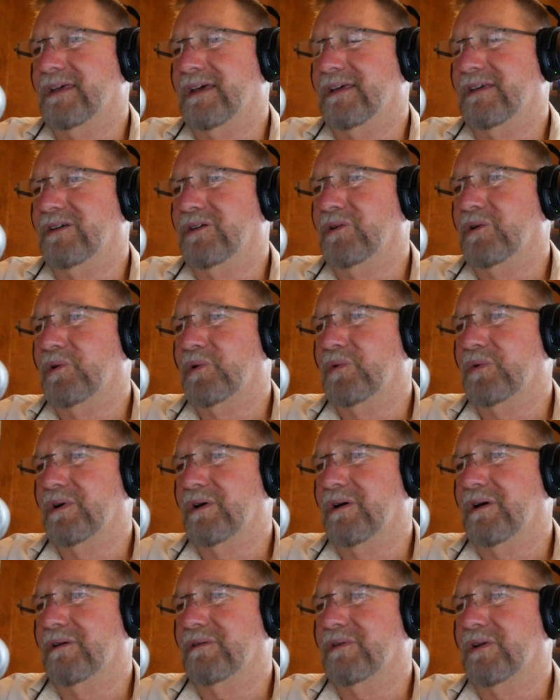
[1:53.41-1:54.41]
You
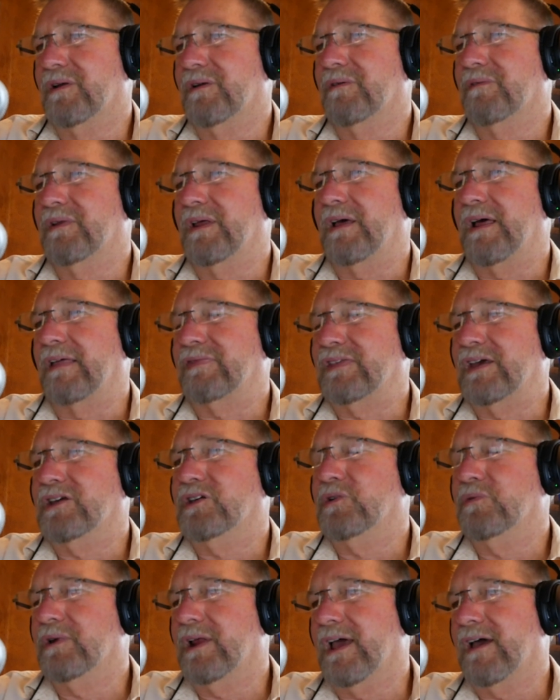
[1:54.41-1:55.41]
know, I
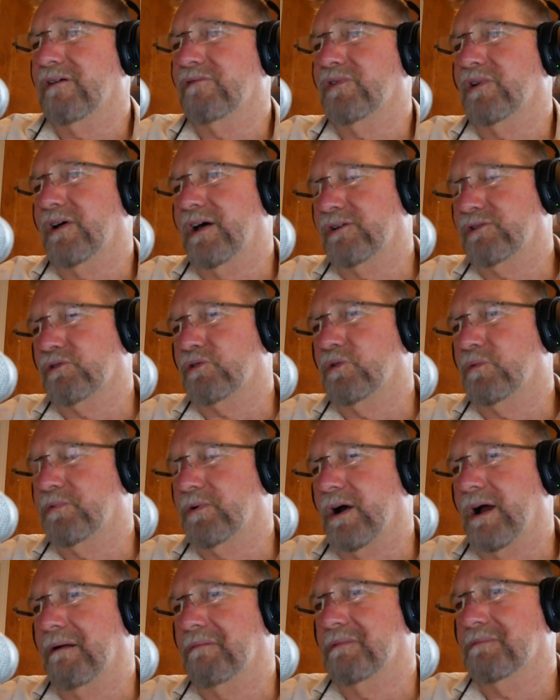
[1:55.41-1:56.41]
think you would have electrical
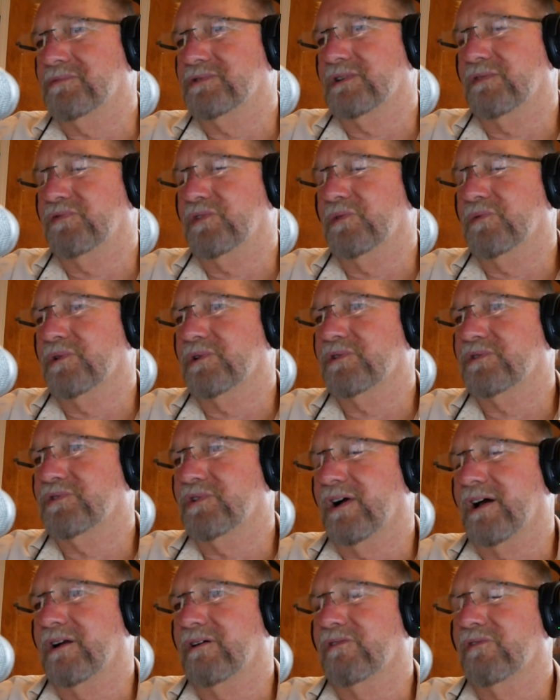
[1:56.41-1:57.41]
problems if you were to
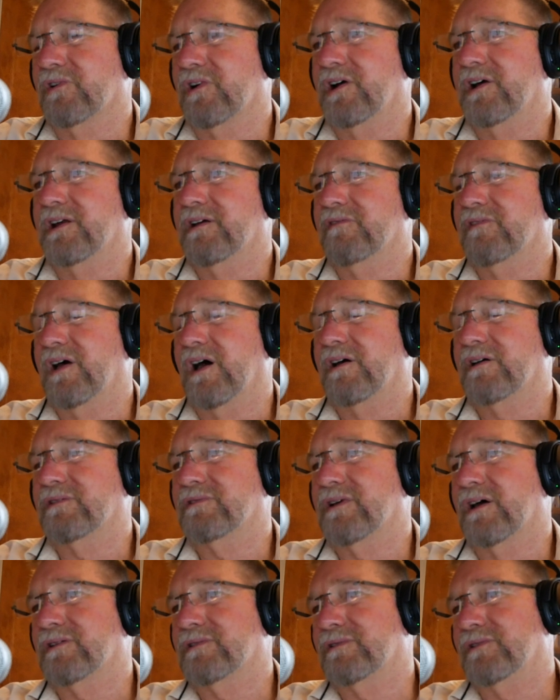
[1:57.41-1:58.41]
try to run
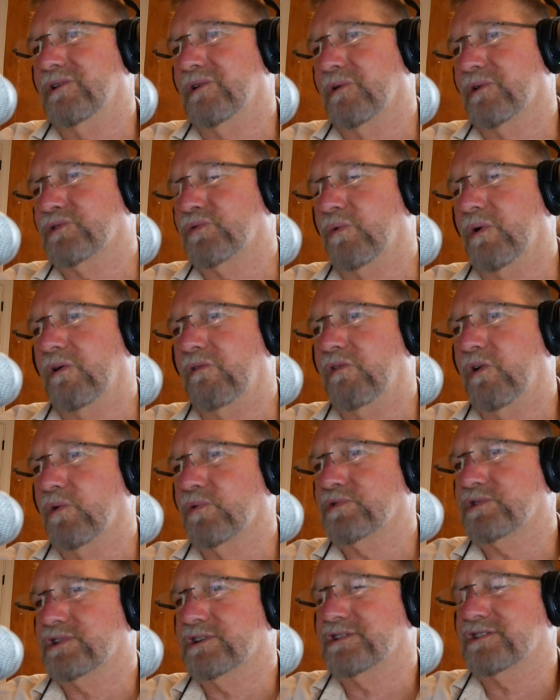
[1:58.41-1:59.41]
a 12
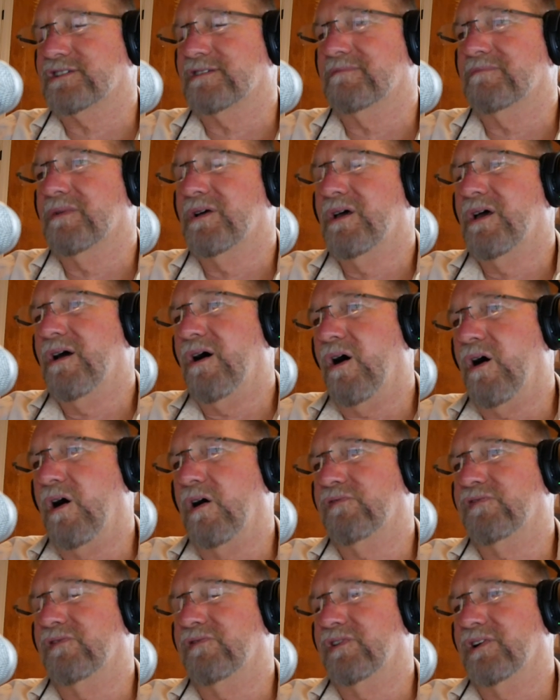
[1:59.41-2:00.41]
volt system
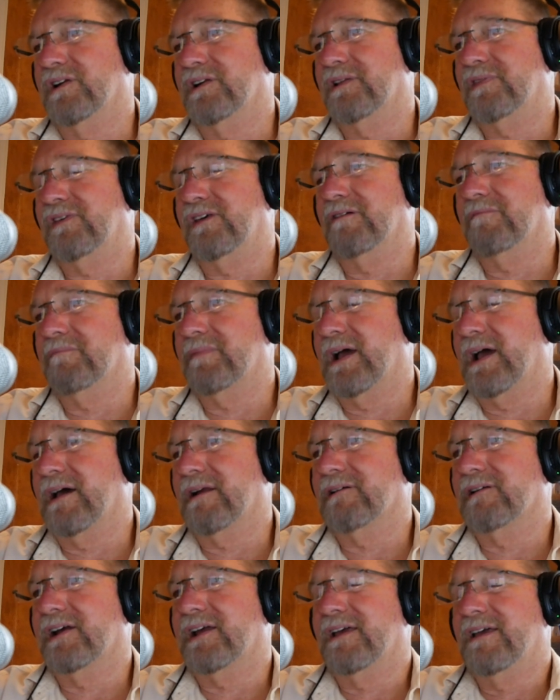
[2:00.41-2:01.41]
off of a lithium
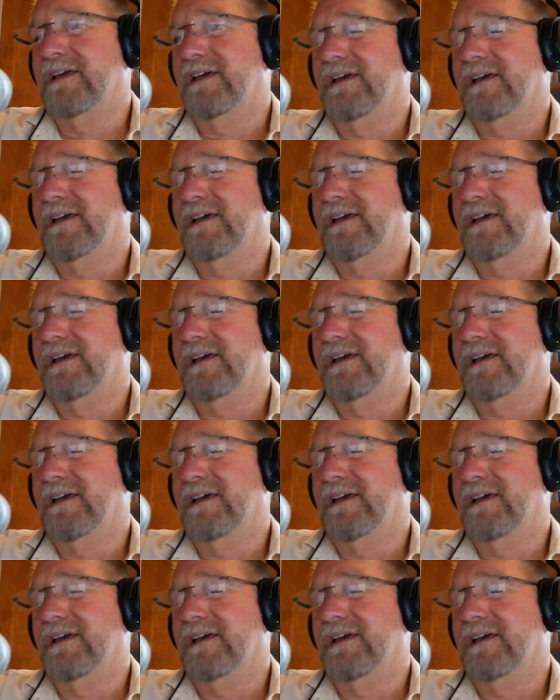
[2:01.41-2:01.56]
battery.